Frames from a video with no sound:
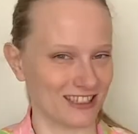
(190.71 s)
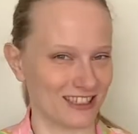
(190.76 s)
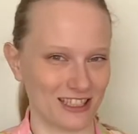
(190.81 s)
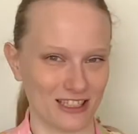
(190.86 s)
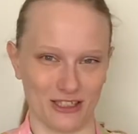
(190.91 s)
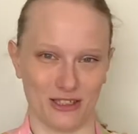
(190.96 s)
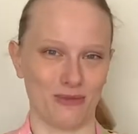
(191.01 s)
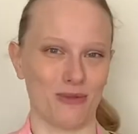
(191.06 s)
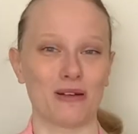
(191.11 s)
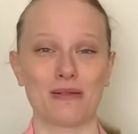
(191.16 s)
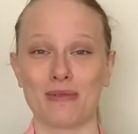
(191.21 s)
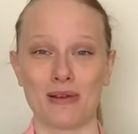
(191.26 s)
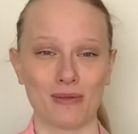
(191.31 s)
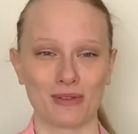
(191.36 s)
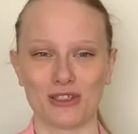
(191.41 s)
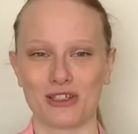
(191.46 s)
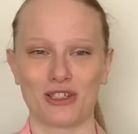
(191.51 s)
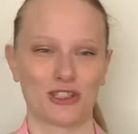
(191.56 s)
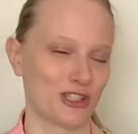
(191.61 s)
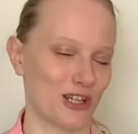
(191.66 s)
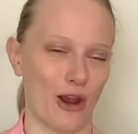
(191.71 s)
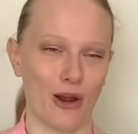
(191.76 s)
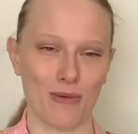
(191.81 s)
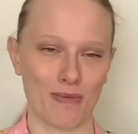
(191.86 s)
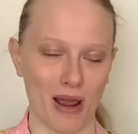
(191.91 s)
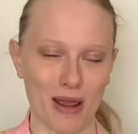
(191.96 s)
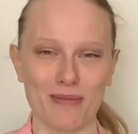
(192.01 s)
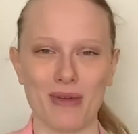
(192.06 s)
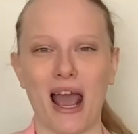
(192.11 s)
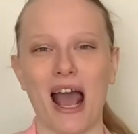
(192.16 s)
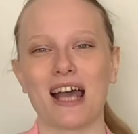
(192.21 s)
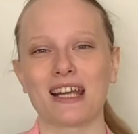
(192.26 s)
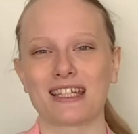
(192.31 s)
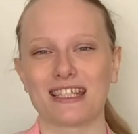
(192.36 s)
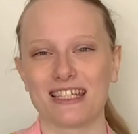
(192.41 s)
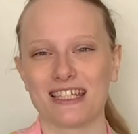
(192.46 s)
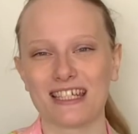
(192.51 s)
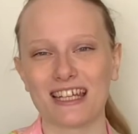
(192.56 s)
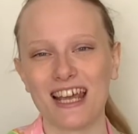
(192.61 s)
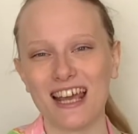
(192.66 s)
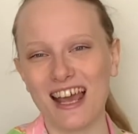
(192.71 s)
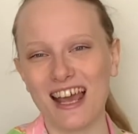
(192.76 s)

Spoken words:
I just want to be able to share my passion